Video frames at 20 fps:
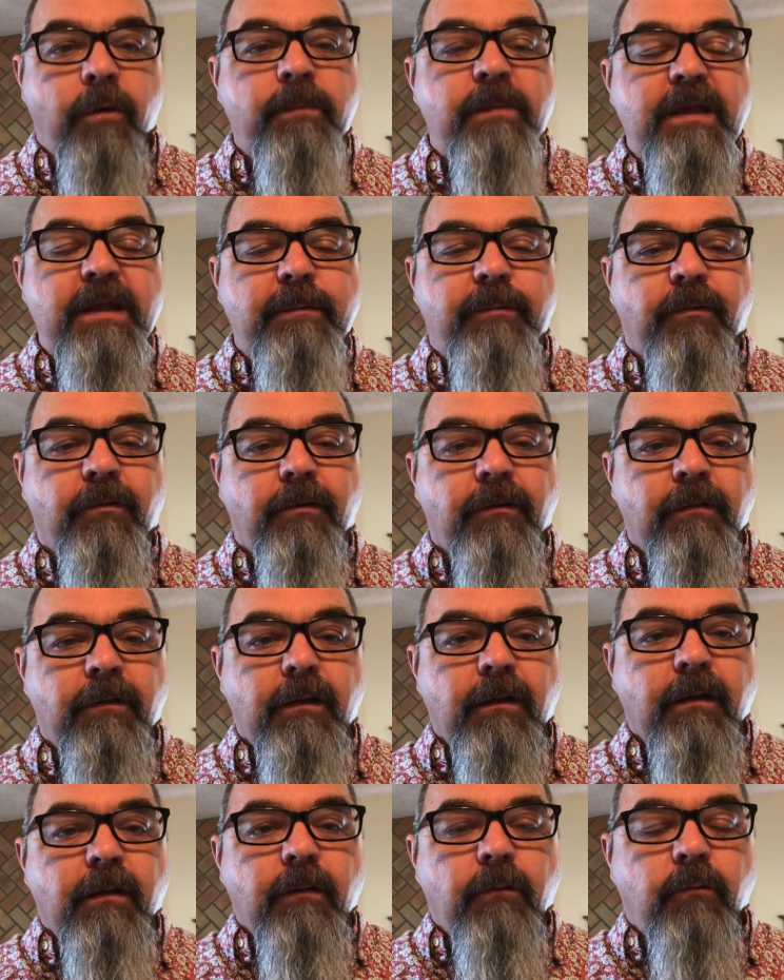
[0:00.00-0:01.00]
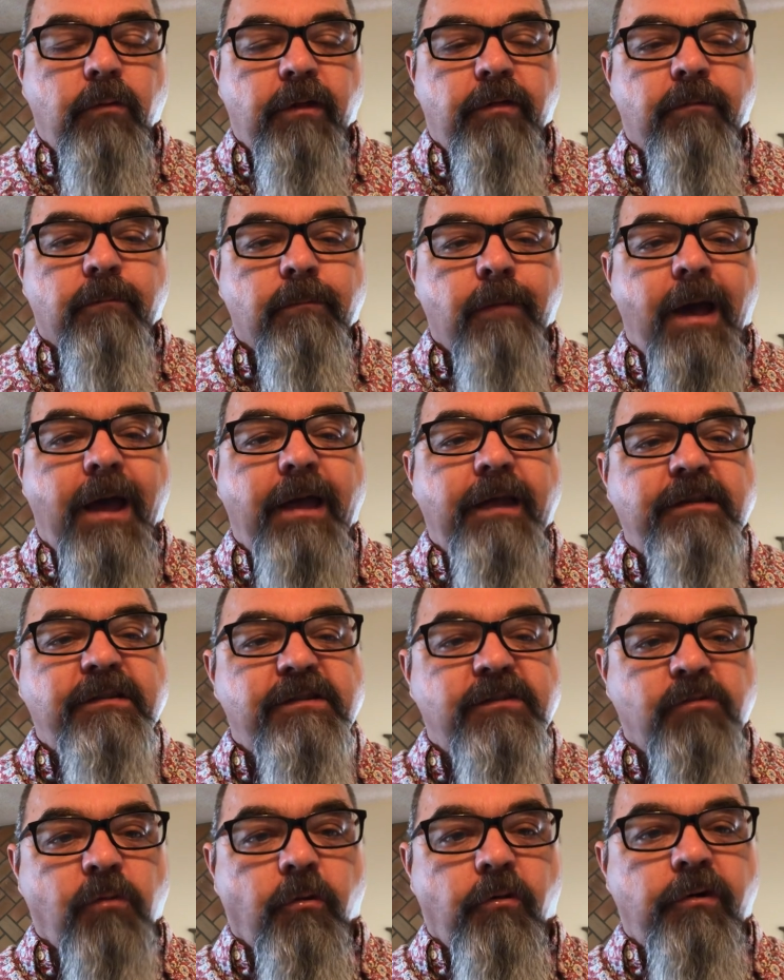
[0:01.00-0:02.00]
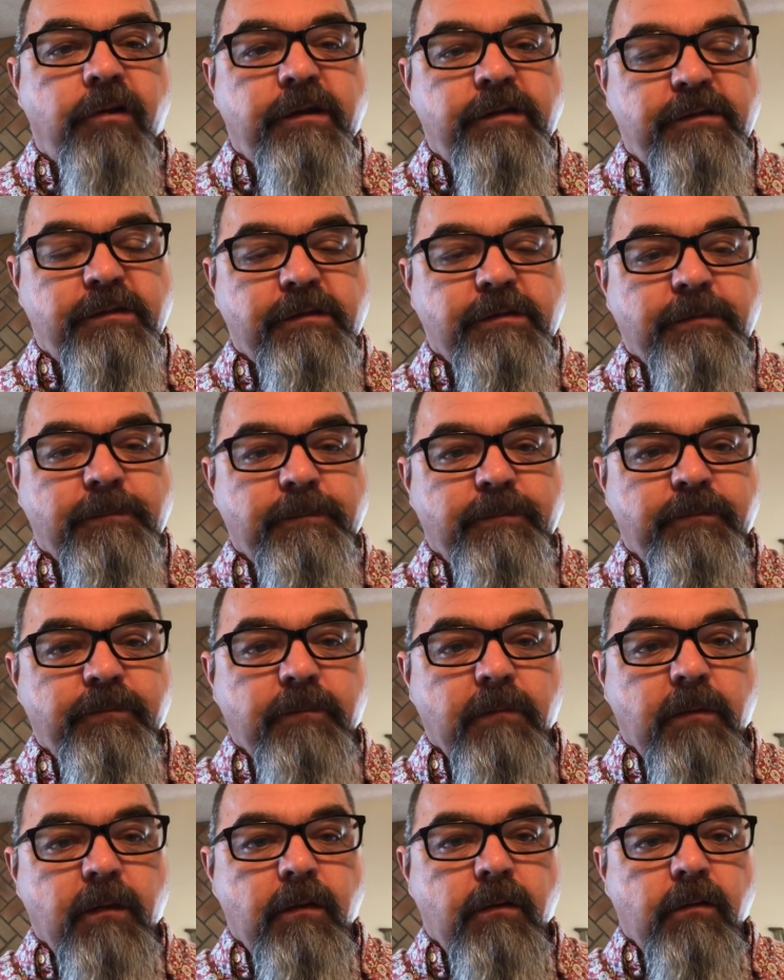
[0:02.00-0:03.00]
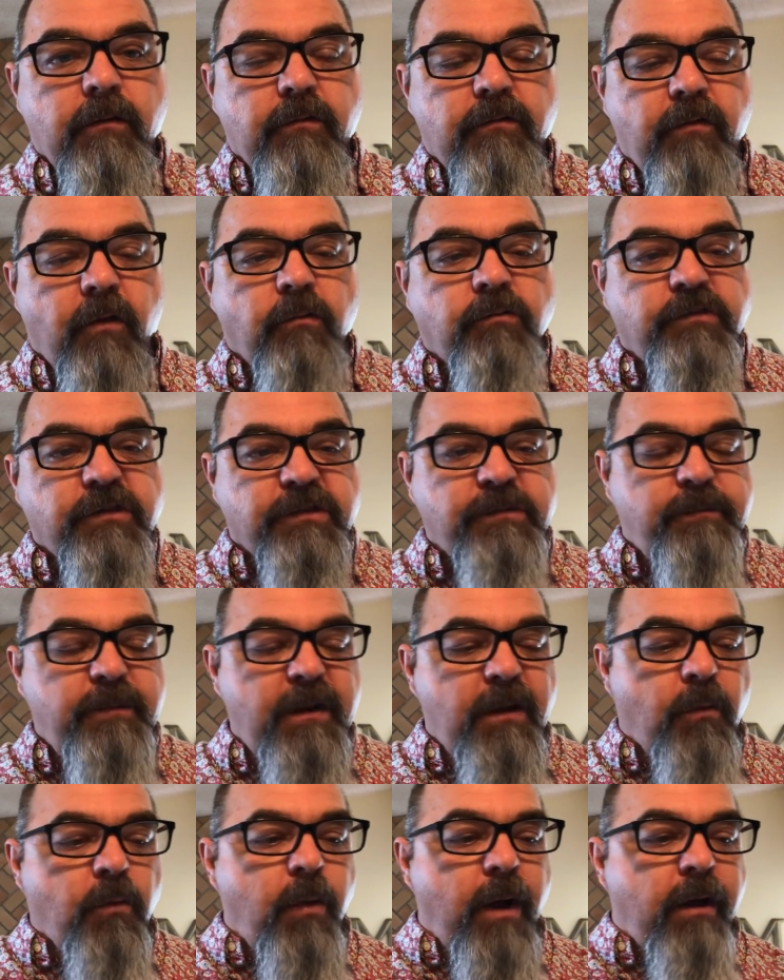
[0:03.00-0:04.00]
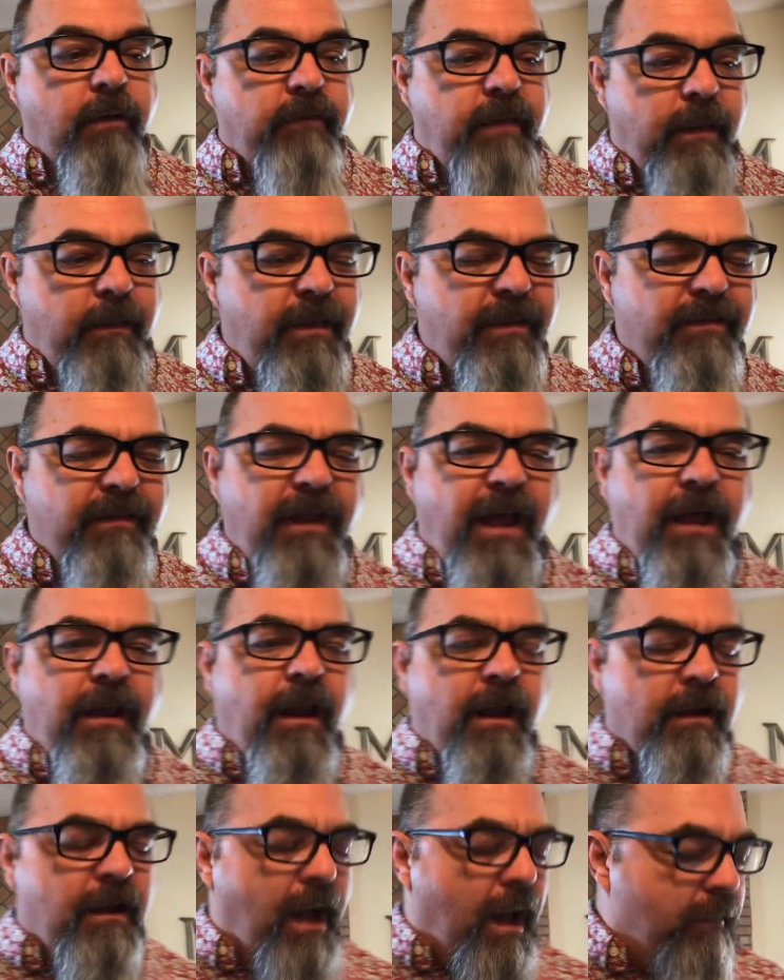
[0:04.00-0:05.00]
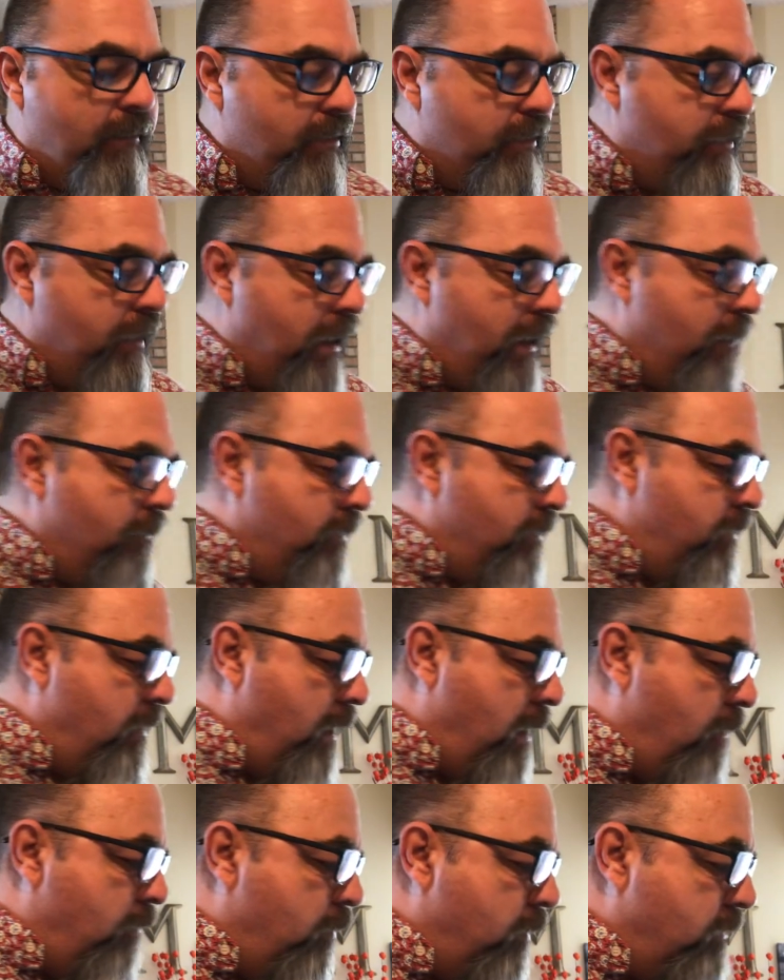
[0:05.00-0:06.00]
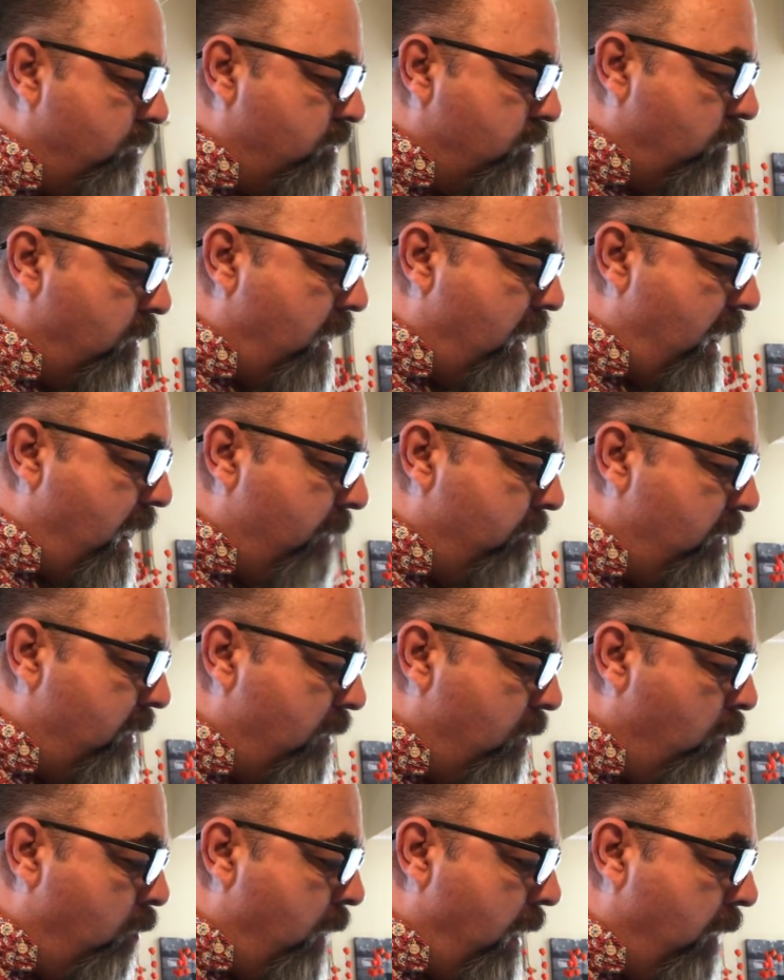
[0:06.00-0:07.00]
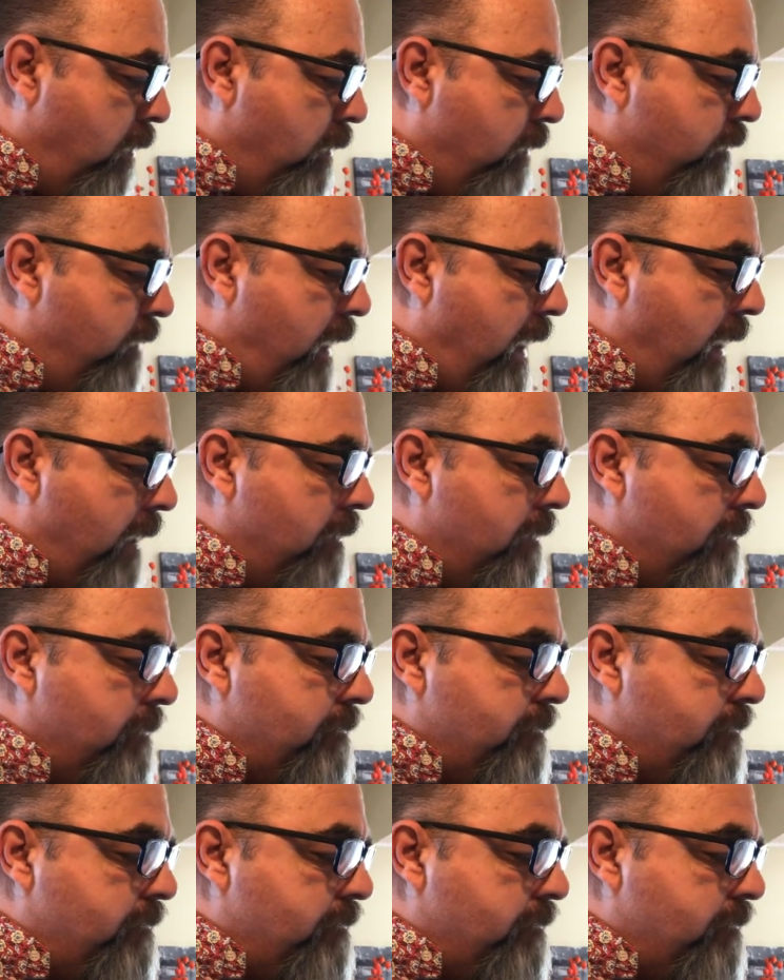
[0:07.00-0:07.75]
people with my stories. So just be aware of that. That's not a common thing, but you got, just want to be aware of that.